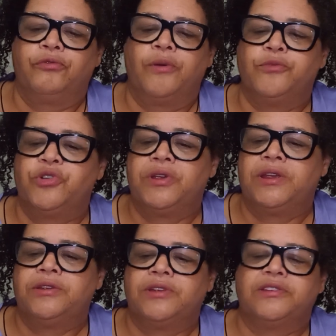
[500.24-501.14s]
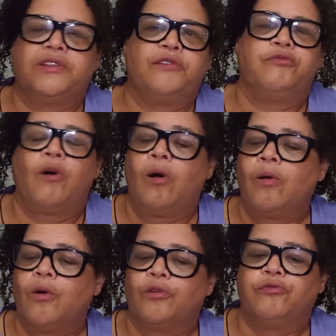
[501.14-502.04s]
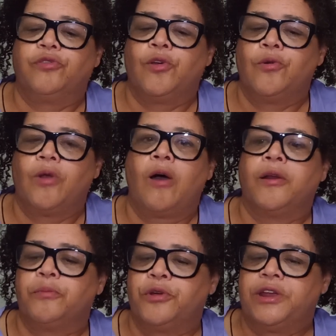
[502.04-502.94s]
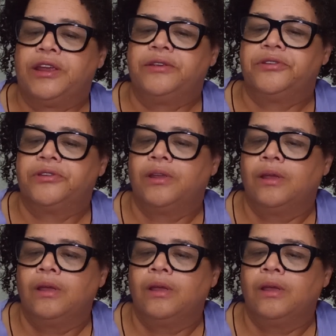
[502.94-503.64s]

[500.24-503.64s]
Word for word: from trees as they fall or float on a breeze.